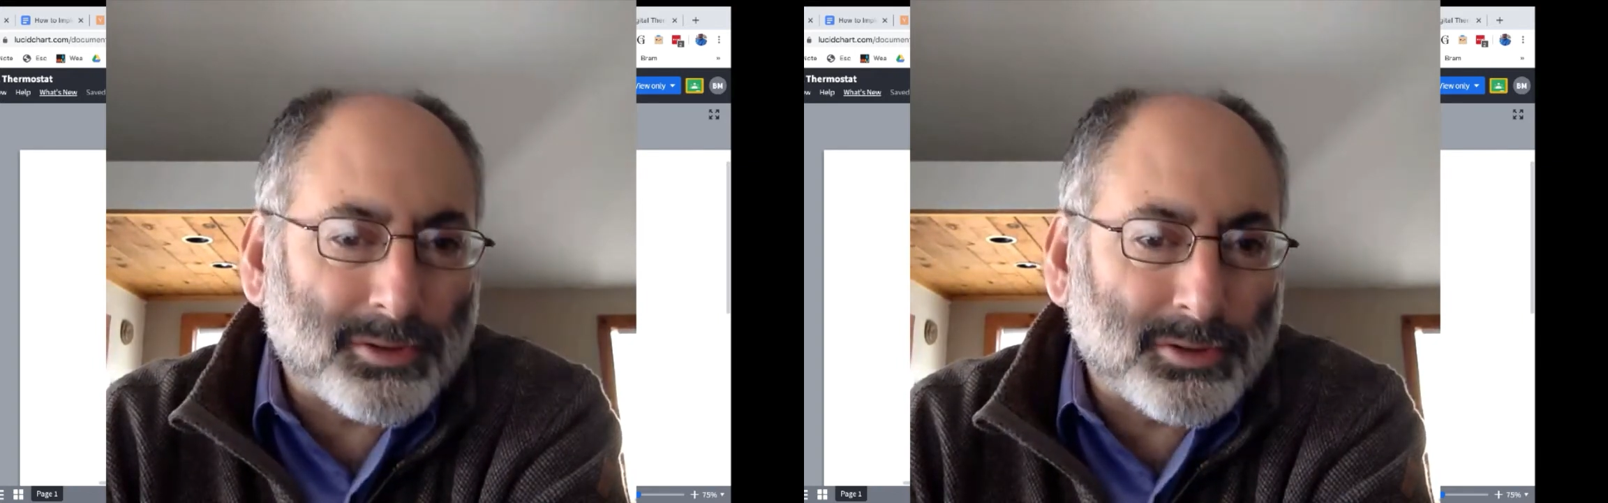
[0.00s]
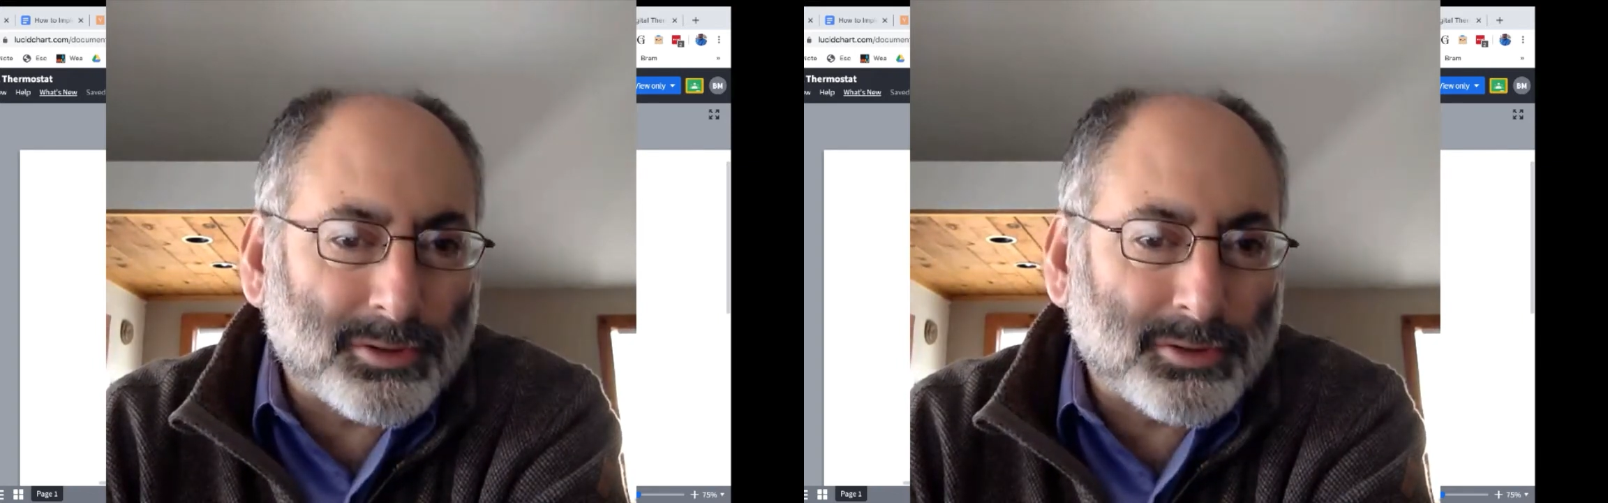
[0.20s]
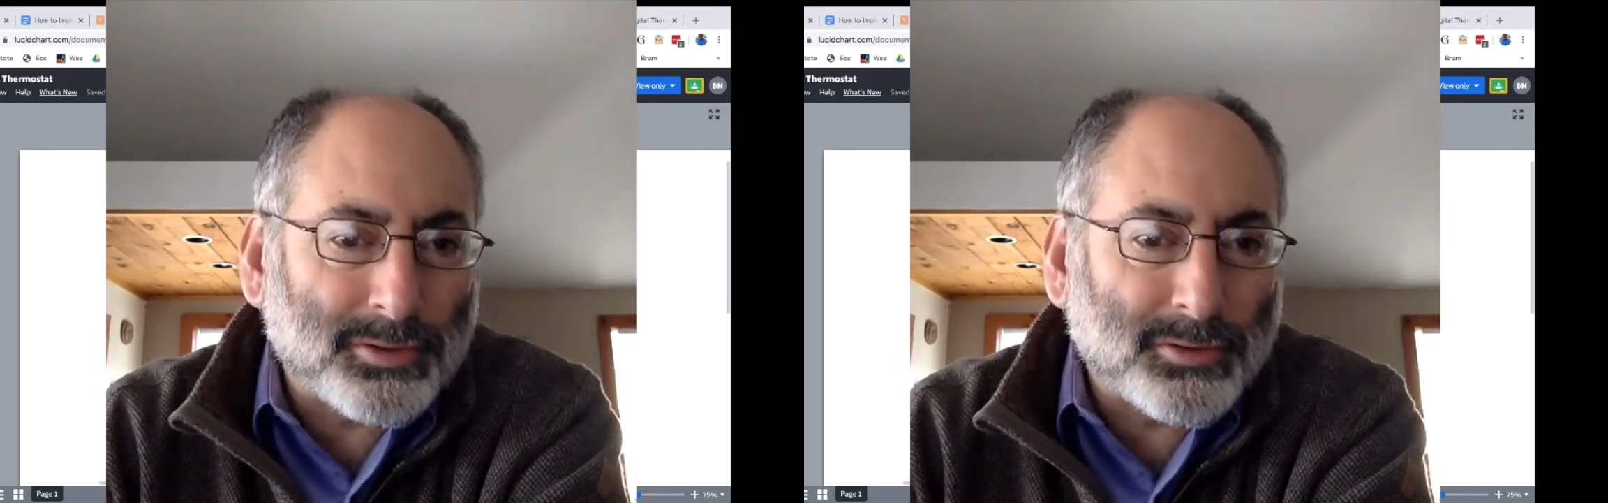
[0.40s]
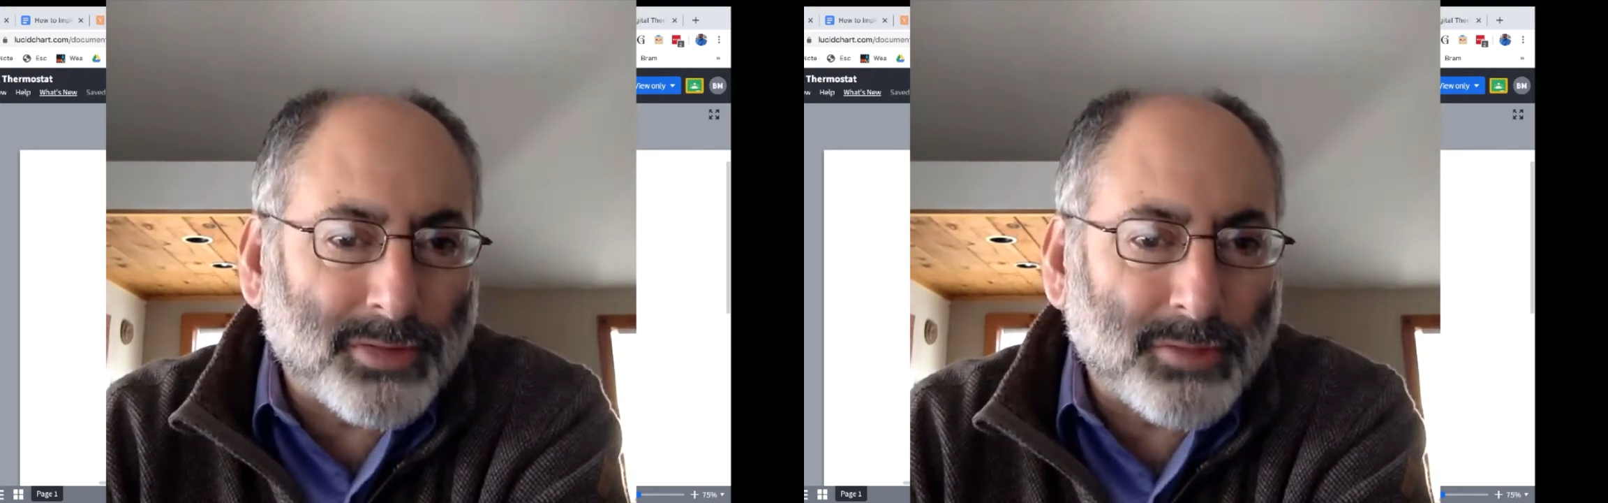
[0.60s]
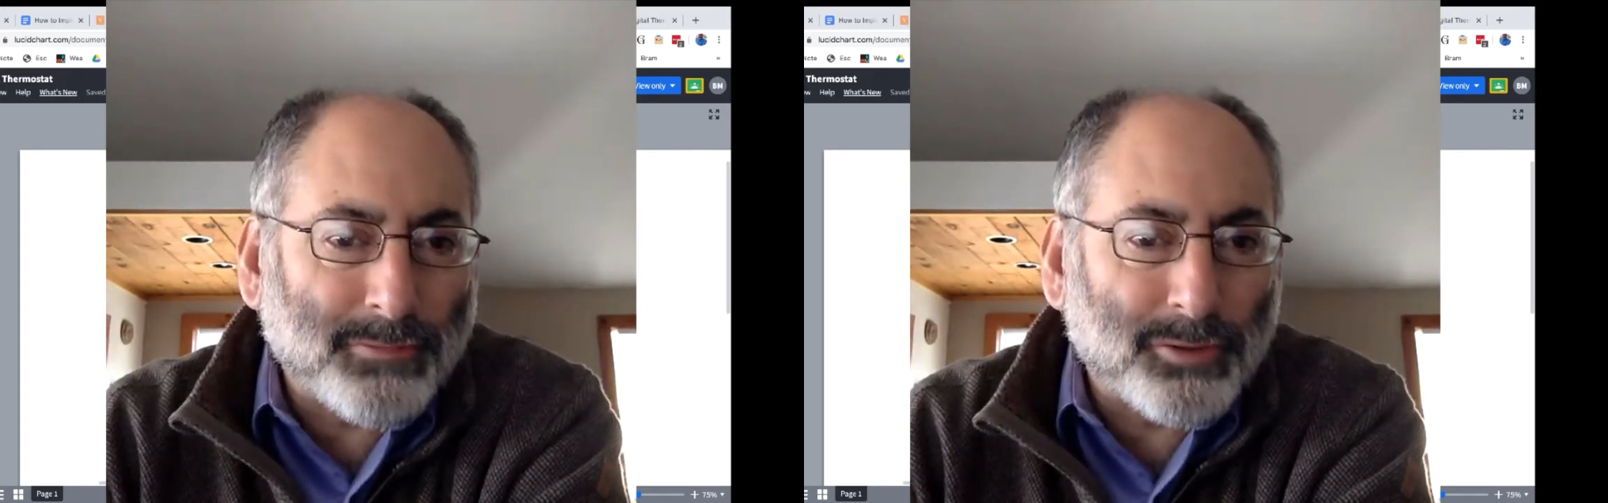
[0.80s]
turns the
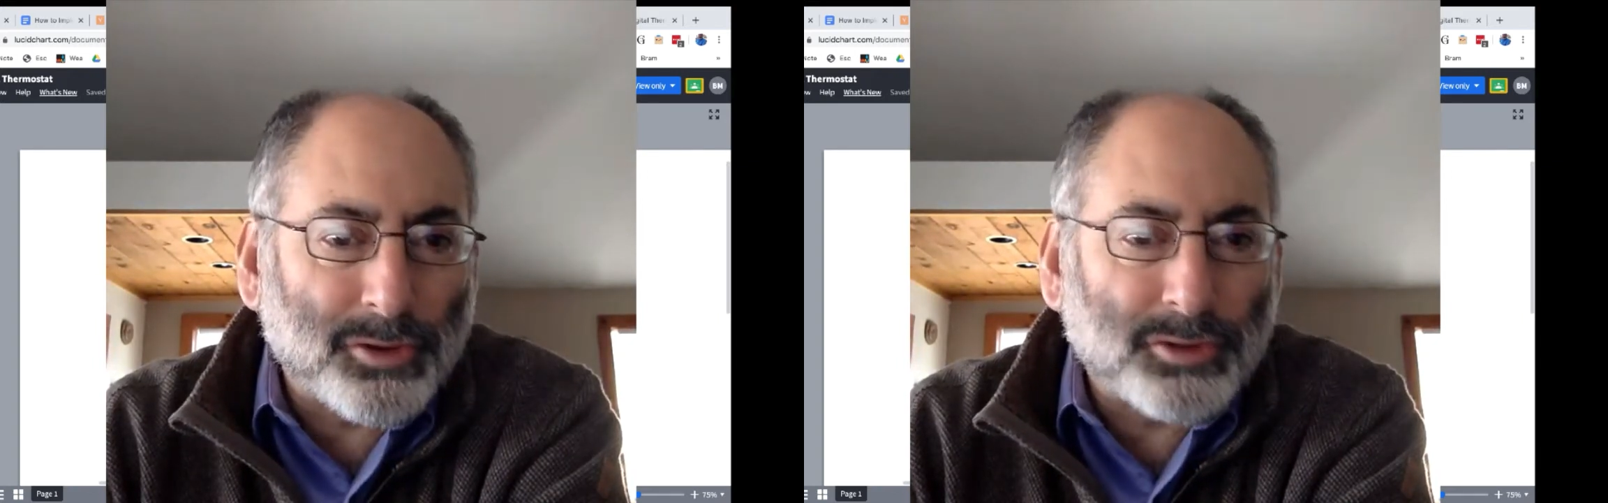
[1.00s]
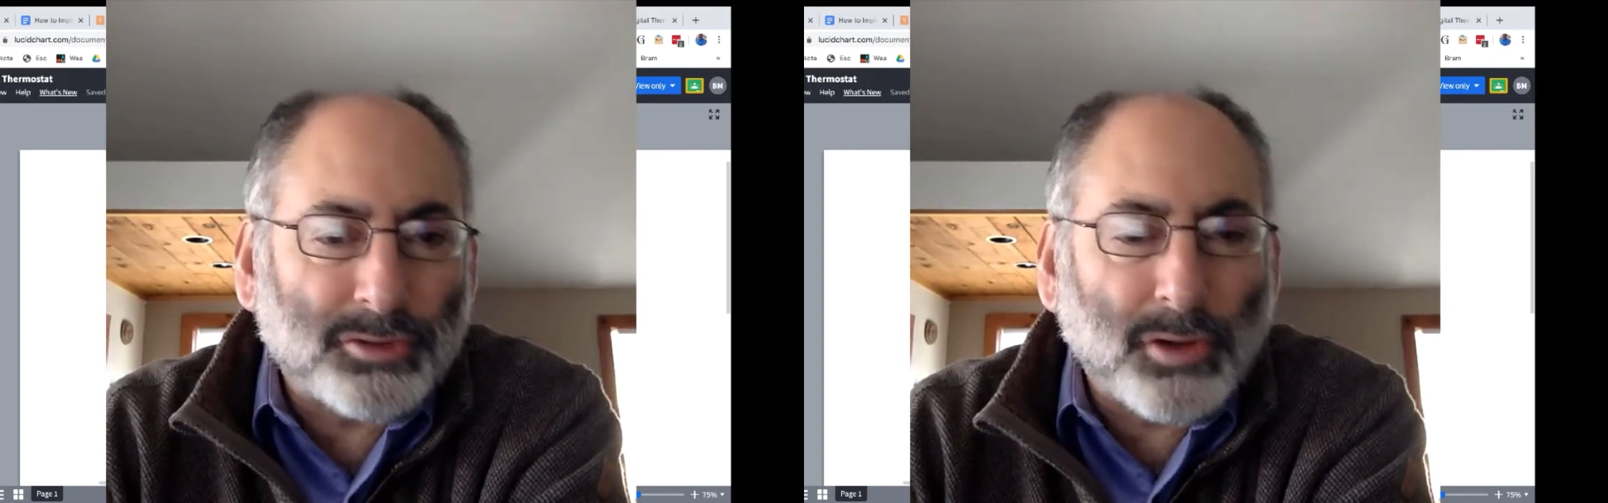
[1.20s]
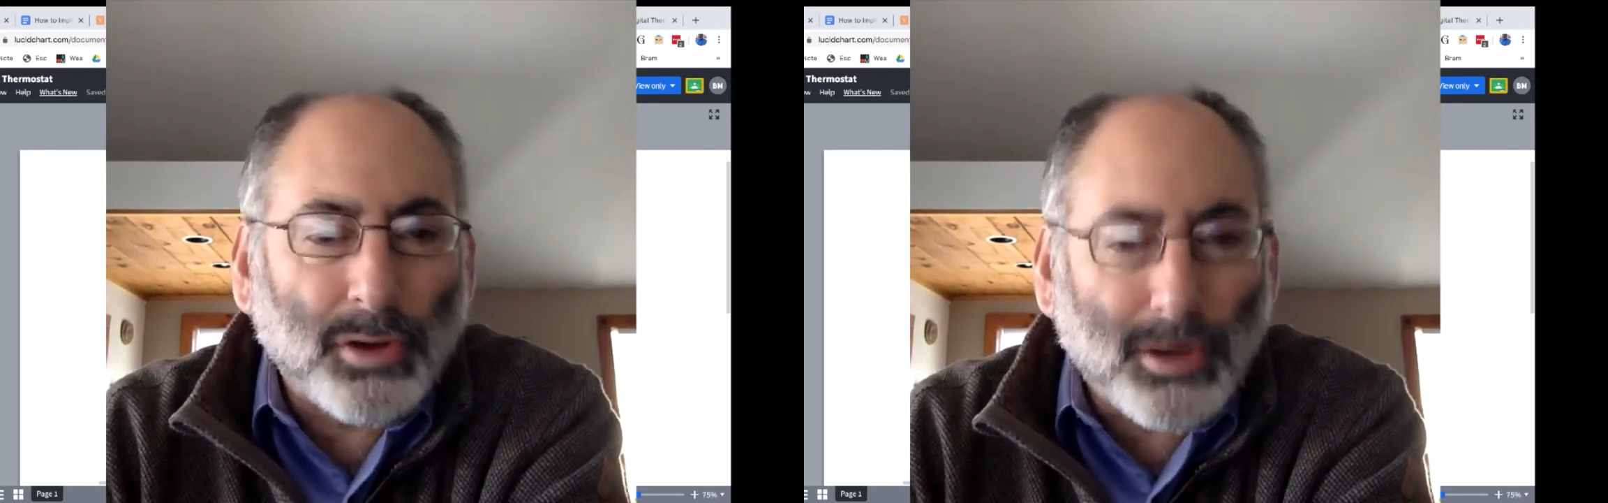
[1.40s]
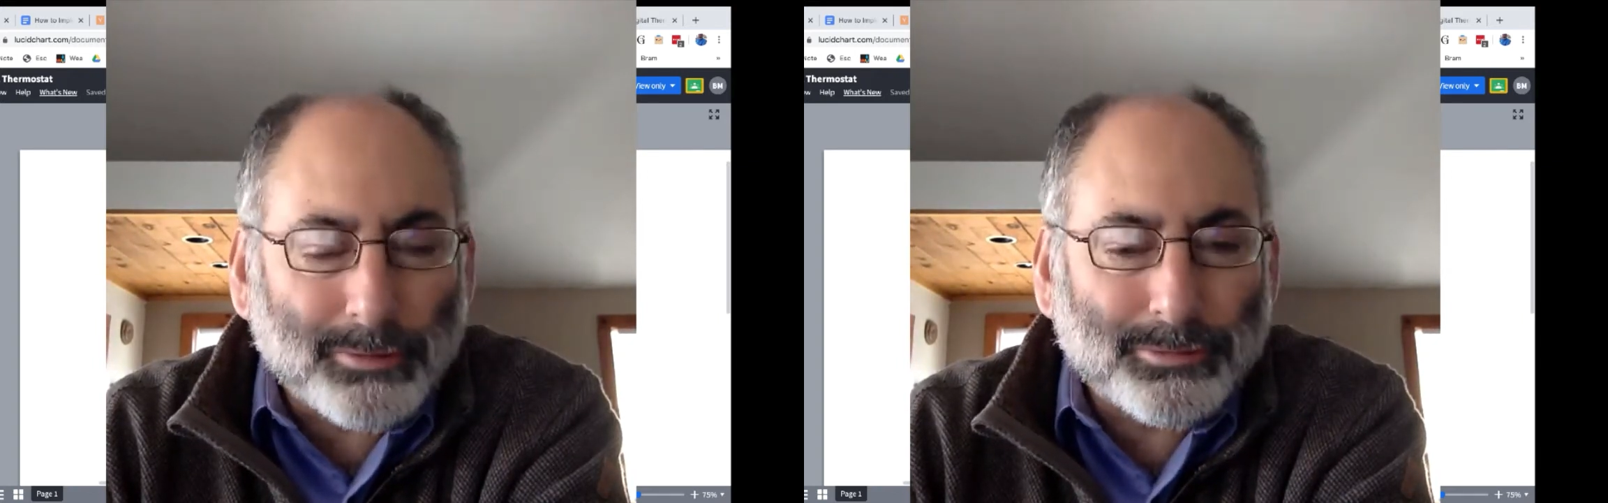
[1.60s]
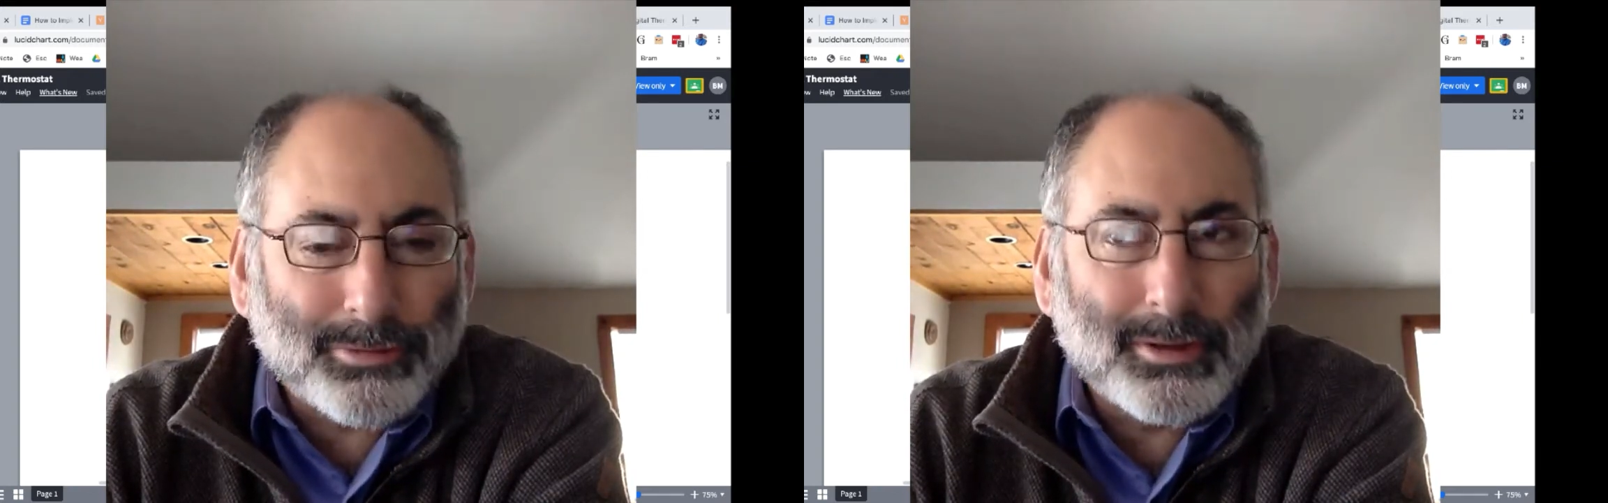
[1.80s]
furnace
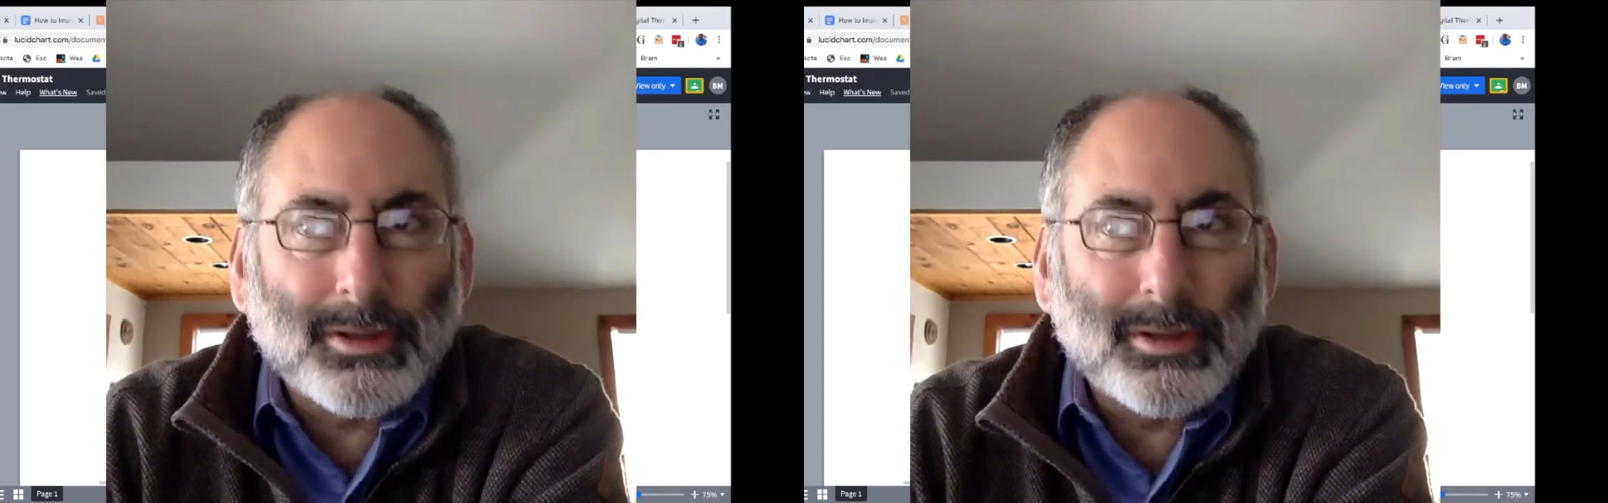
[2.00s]
off,